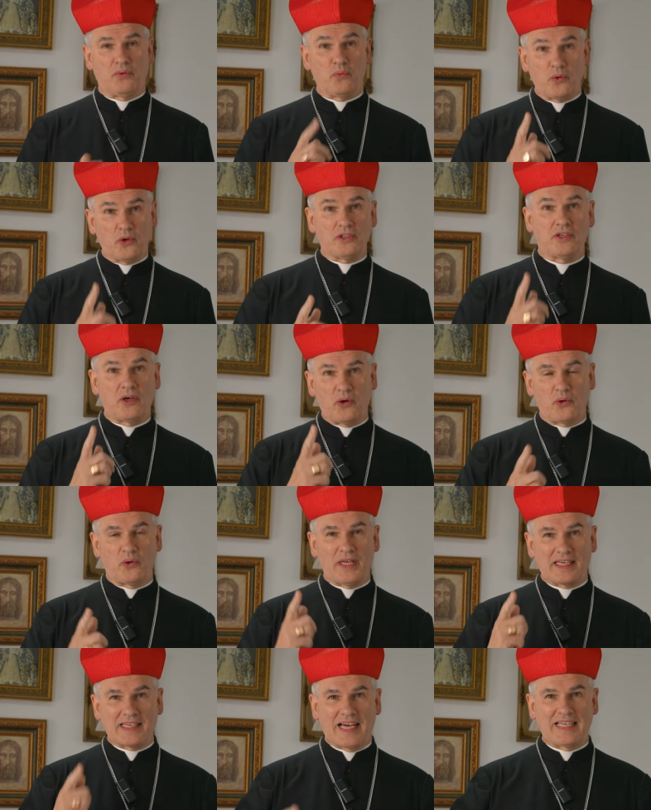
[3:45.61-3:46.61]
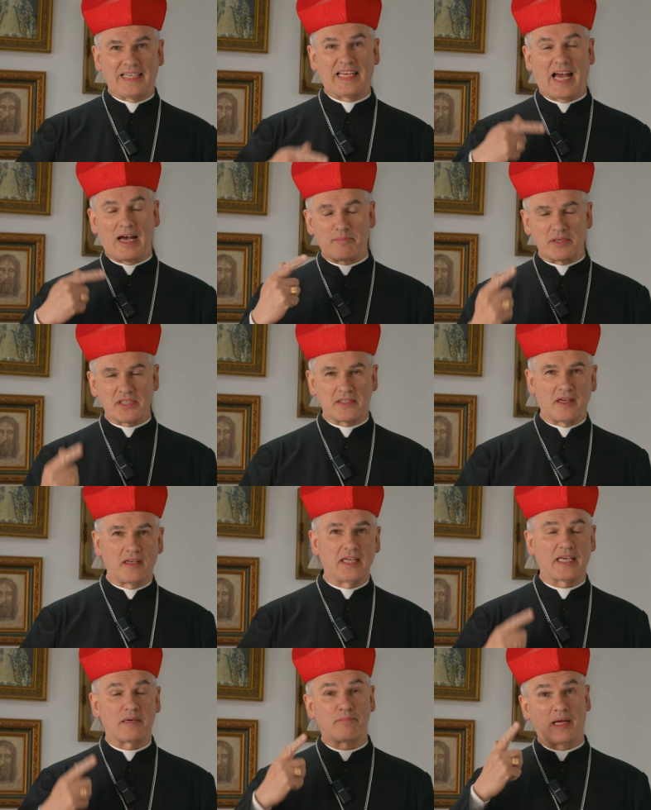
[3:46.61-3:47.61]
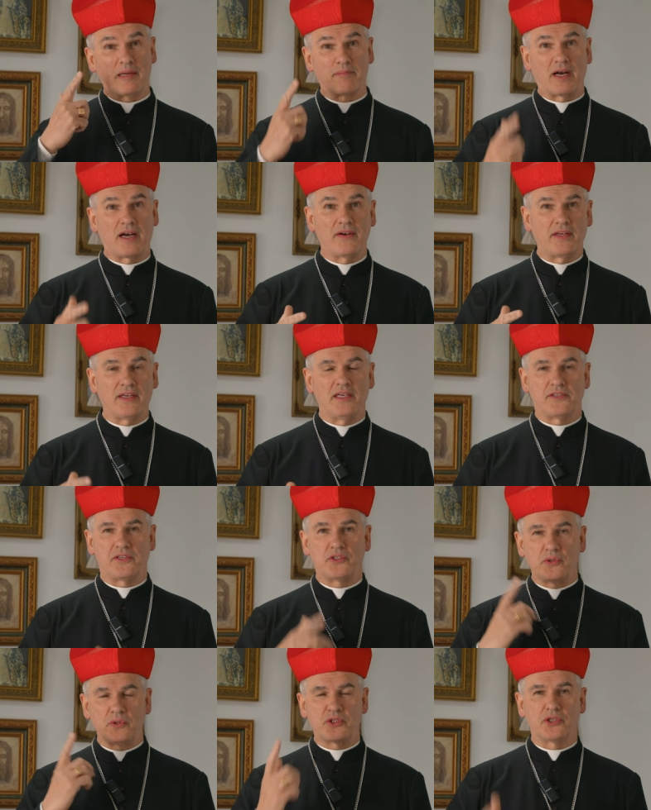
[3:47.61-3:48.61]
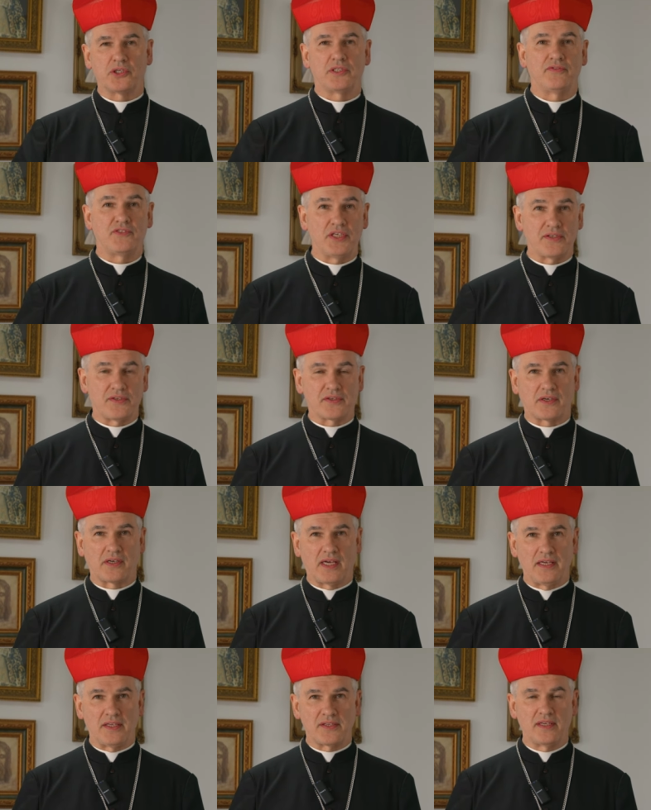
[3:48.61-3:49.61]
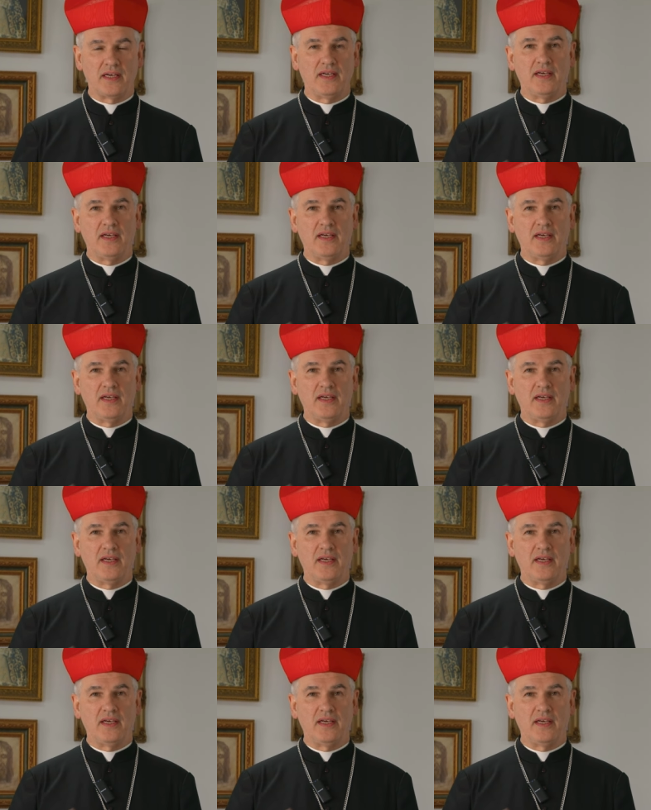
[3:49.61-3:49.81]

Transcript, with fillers: one holy Catholic, apostolic and Palmarian is the true church of Jesus Christ.